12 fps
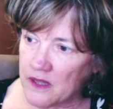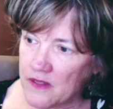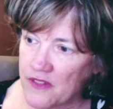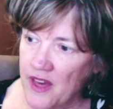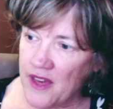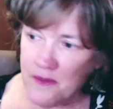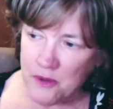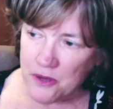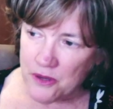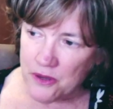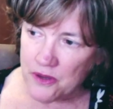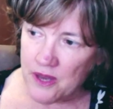they
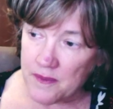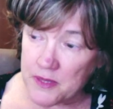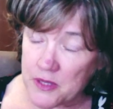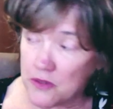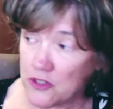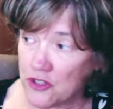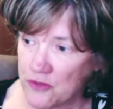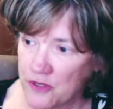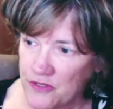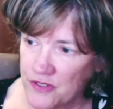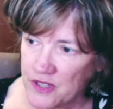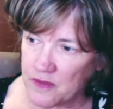were absolutely
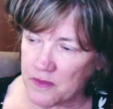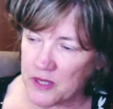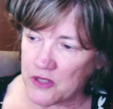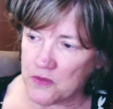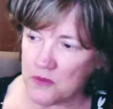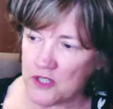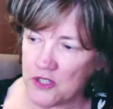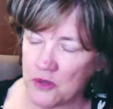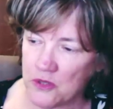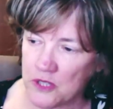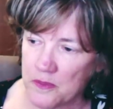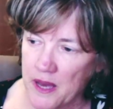terrific because we
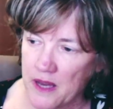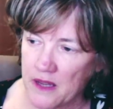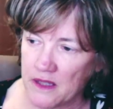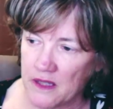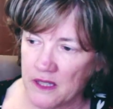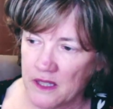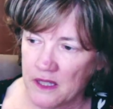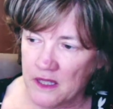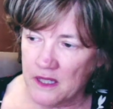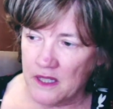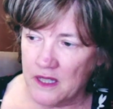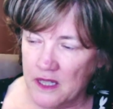talked about
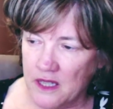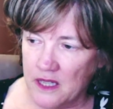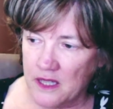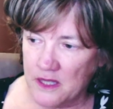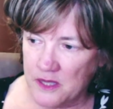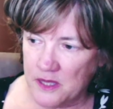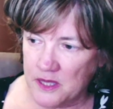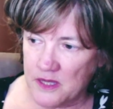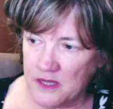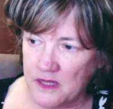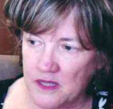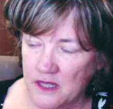his
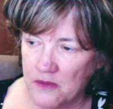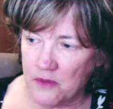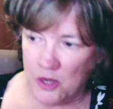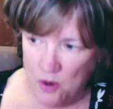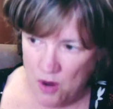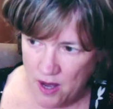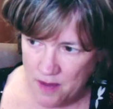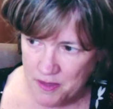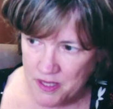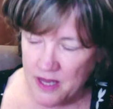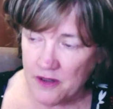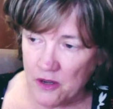
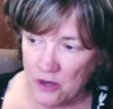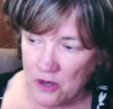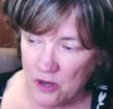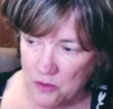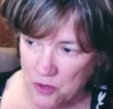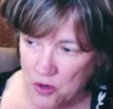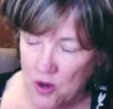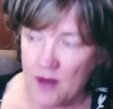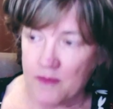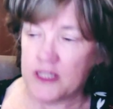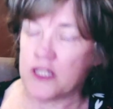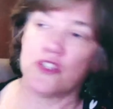
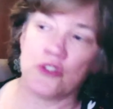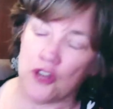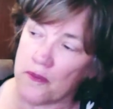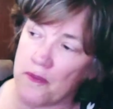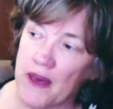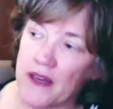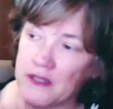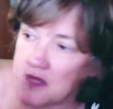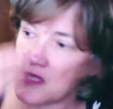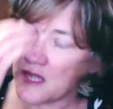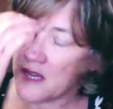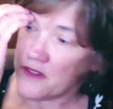requirements. I should go back and
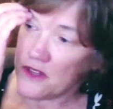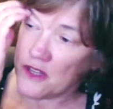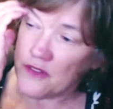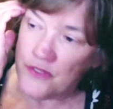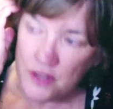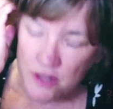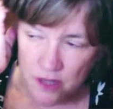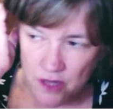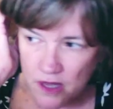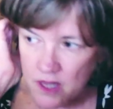say that if he